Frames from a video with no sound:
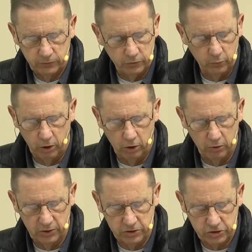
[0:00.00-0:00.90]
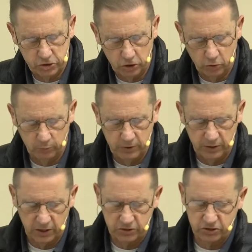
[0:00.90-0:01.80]
Through all this, Job did
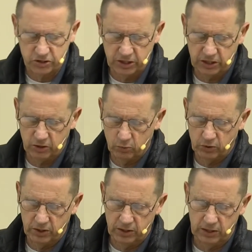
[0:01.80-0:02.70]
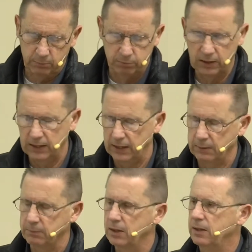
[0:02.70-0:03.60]
not sin, nor did he
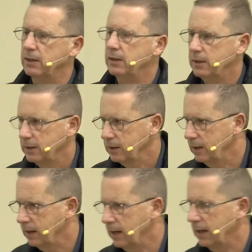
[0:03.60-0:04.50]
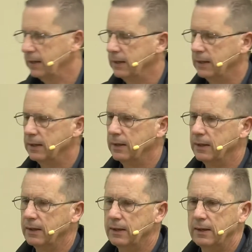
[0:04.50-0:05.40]
blame God.
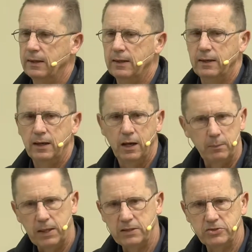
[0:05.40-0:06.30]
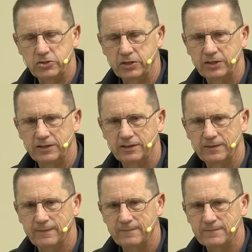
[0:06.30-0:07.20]
Amazing.
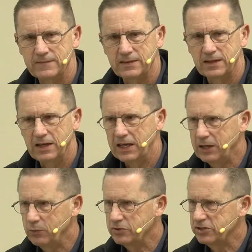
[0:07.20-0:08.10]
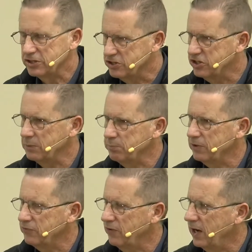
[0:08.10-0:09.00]
He was
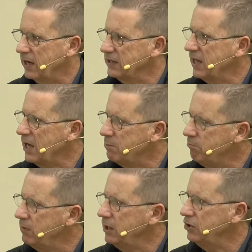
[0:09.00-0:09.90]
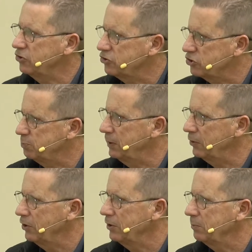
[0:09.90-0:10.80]
exemplifying that meek
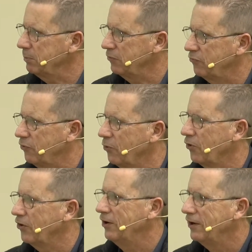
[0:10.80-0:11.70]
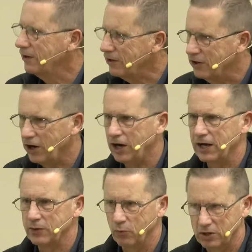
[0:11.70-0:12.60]
spirit before
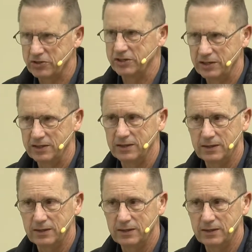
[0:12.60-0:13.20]
God, wasn't he?